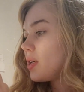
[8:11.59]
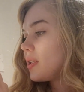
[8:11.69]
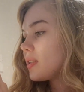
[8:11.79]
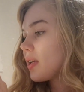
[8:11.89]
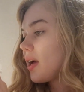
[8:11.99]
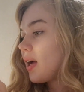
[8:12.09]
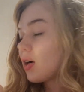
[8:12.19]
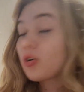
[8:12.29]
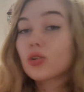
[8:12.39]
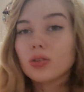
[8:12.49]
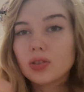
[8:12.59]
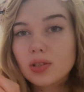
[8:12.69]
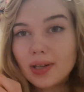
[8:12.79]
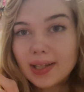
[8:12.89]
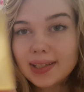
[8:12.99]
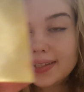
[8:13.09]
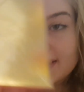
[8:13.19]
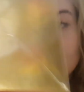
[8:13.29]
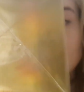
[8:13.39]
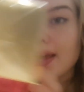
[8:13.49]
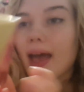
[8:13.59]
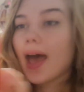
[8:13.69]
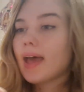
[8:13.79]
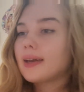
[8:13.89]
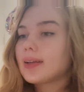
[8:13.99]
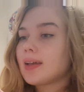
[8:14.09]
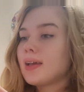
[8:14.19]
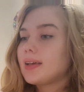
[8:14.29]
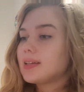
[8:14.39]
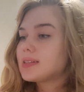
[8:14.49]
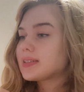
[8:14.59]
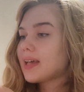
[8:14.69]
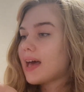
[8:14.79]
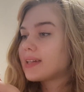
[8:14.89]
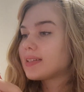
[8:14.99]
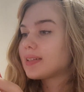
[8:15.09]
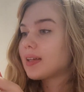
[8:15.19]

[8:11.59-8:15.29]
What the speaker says: It's 3D and it has